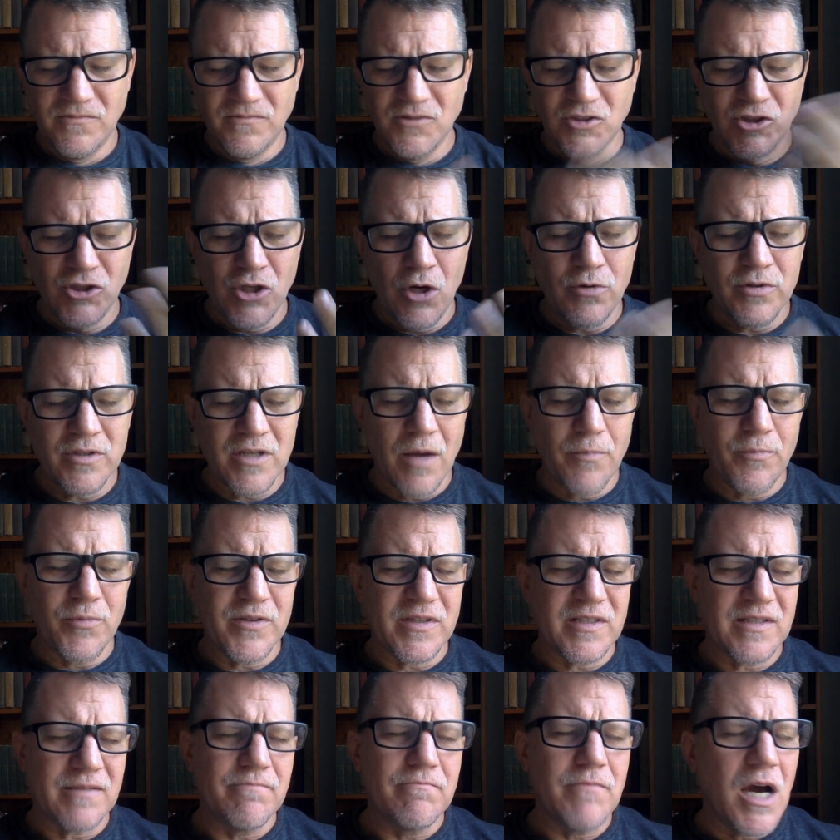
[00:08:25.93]
shows up with
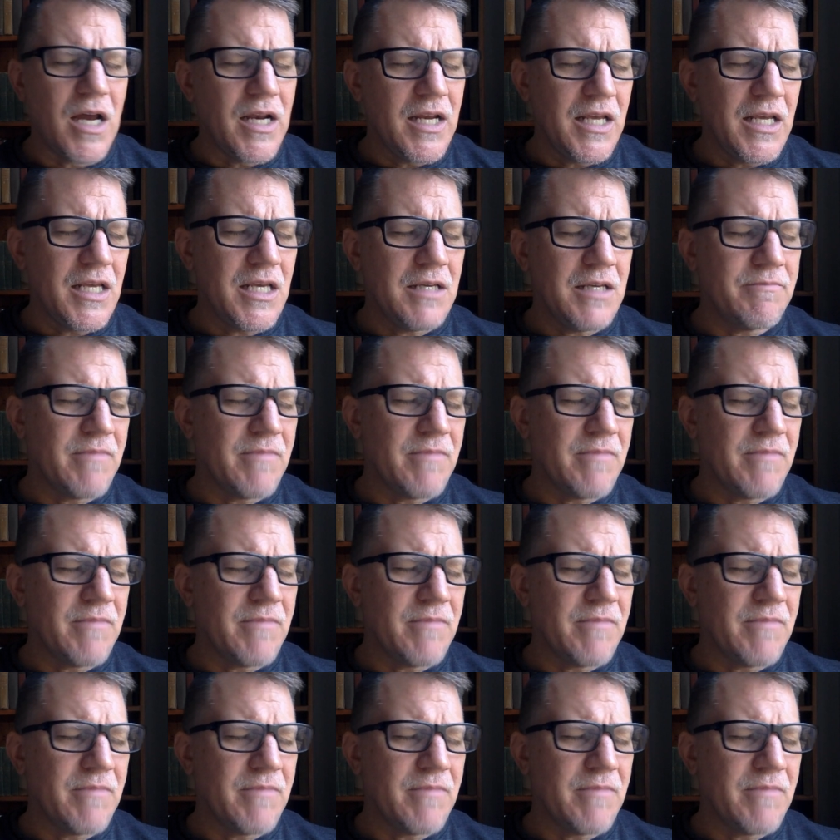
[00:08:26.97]
some money.